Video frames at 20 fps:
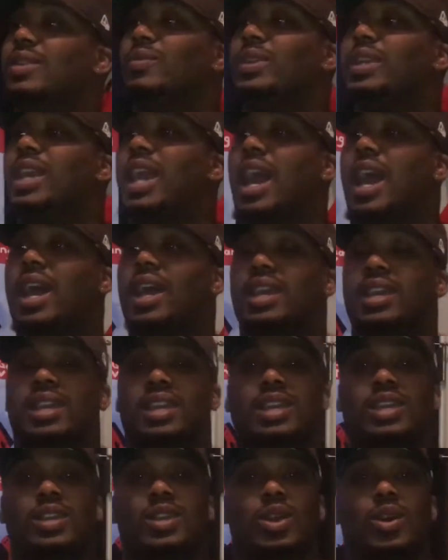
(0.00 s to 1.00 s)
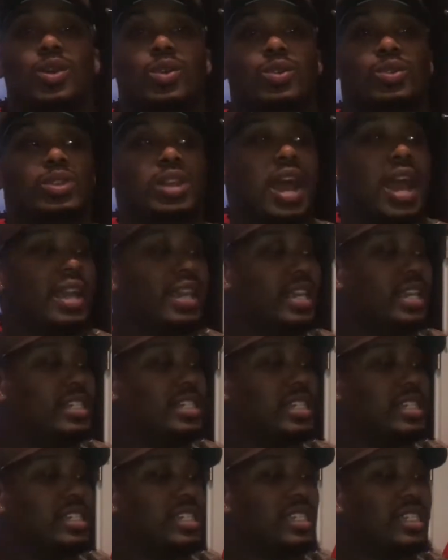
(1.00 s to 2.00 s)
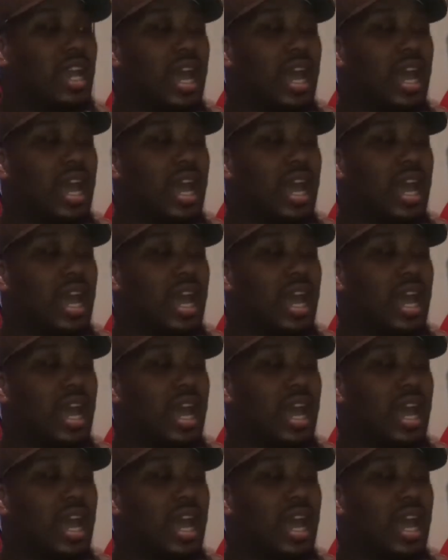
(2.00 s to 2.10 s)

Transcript: We got, you know, Nike just